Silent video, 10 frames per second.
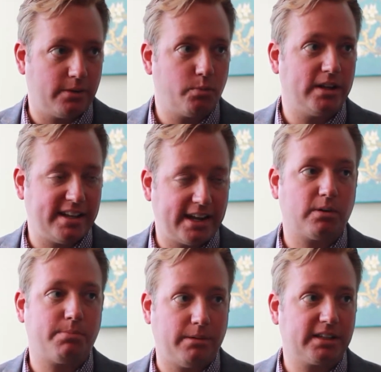and when 10
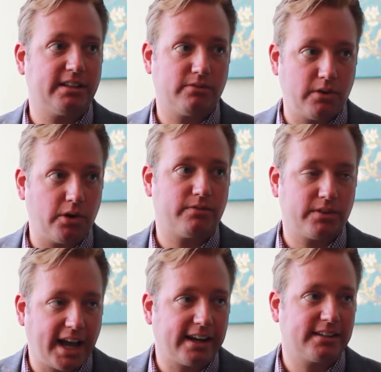Republicans voted
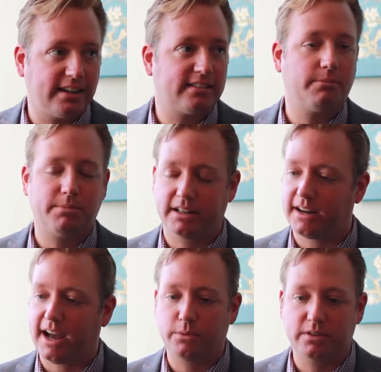for that, because that's something
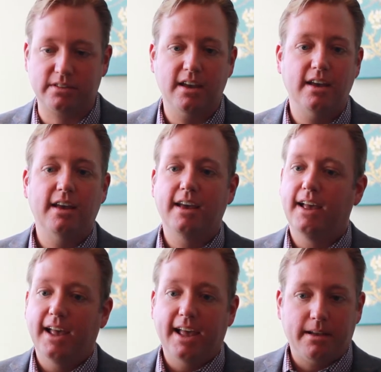that I was
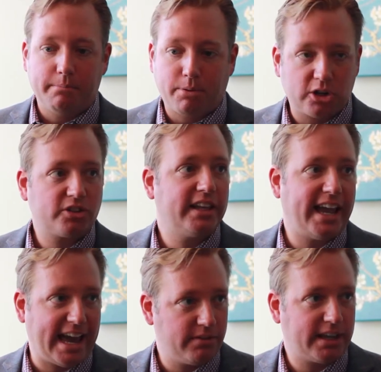personally
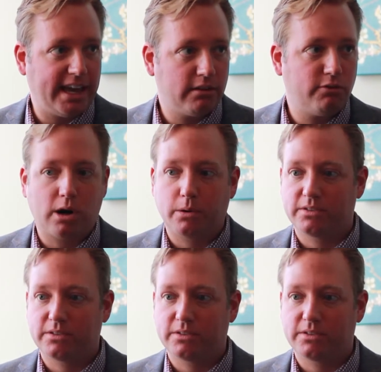advocating for.